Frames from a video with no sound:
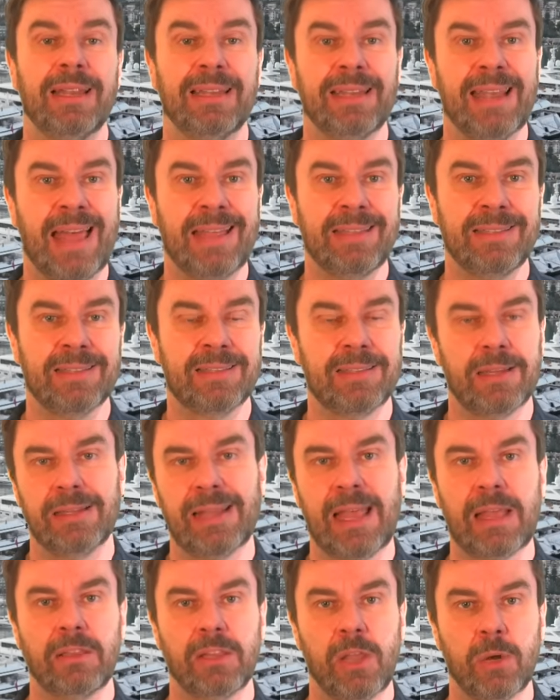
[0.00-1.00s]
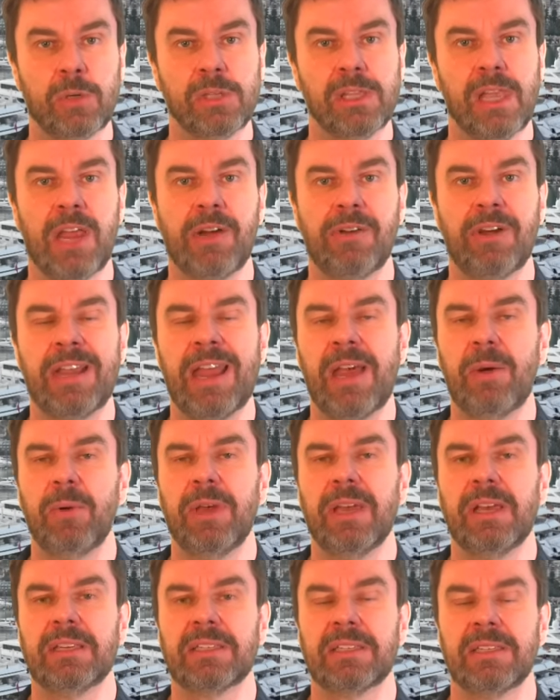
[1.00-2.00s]
LANs, local area
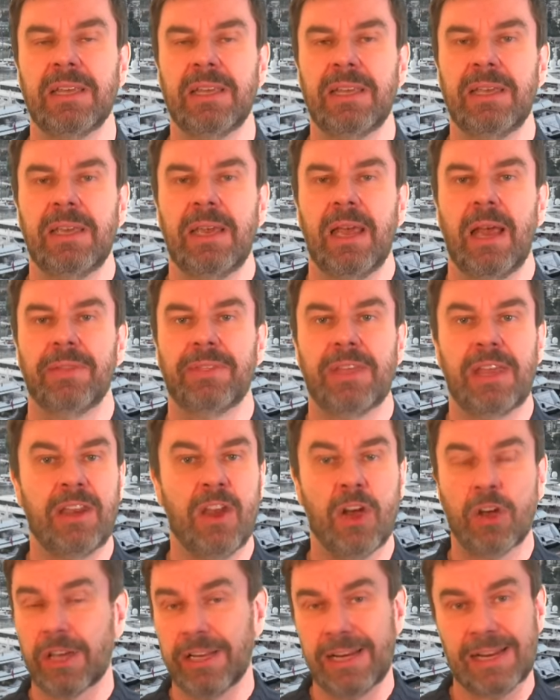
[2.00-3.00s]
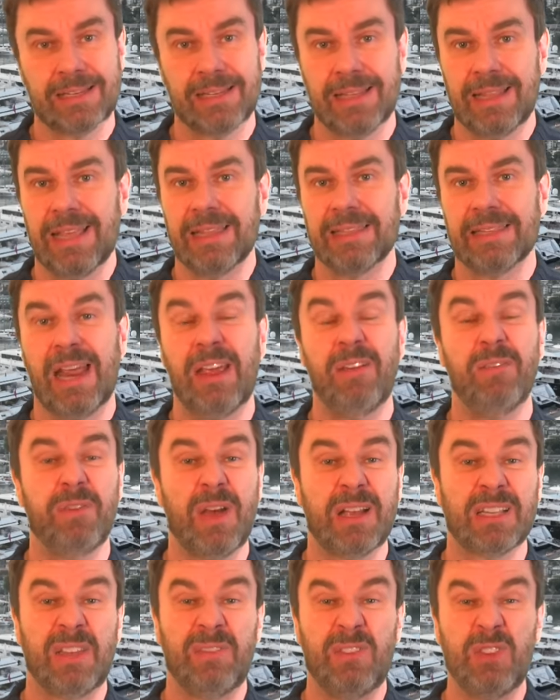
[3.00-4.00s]
networks. They're not connected to the internet. In
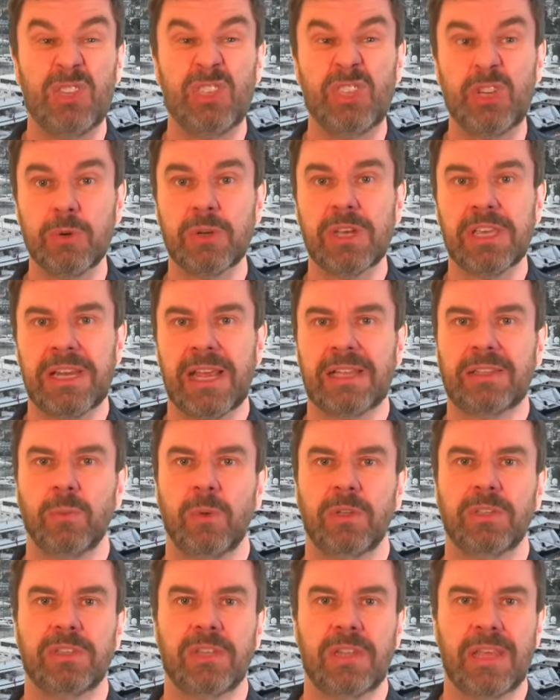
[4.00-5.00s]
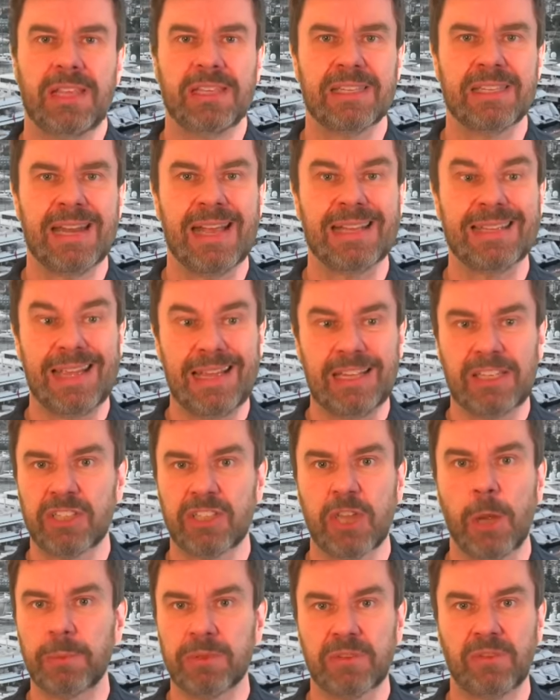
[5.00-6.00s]
fact, if you do connect one to the internet, it
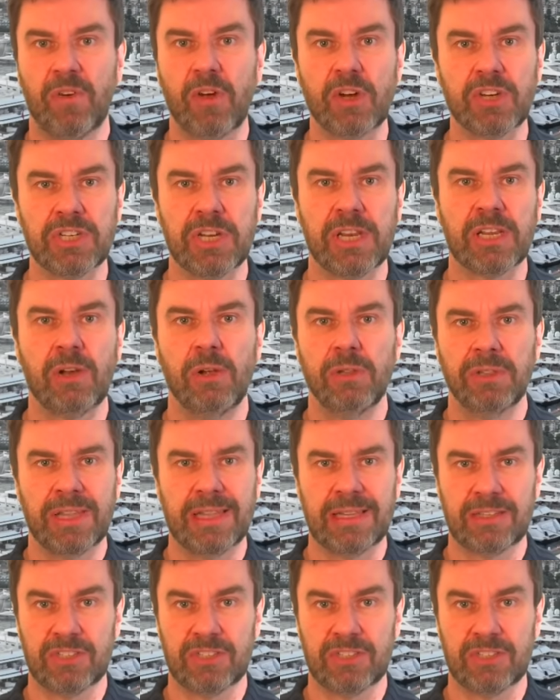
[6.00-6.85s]
stops functioning or the